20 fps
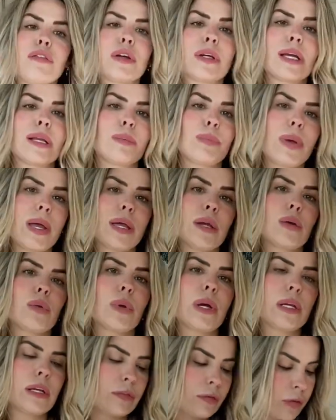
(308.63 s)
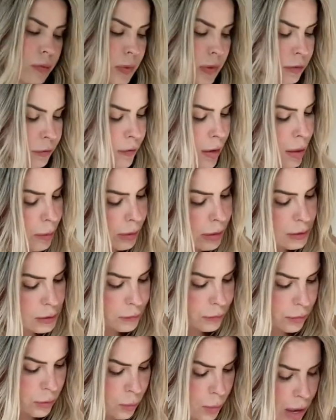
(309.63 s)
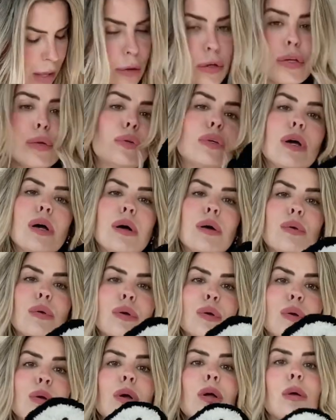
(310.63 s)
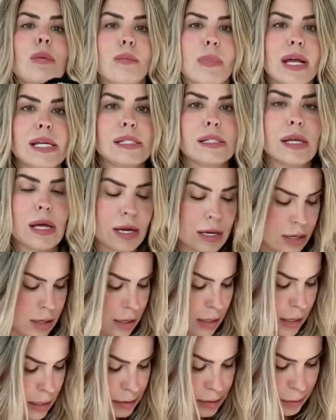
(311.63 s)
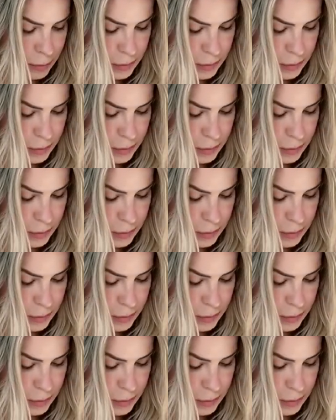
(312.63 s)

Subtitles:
forget Penguin. If you've been following us for a while, you know my son is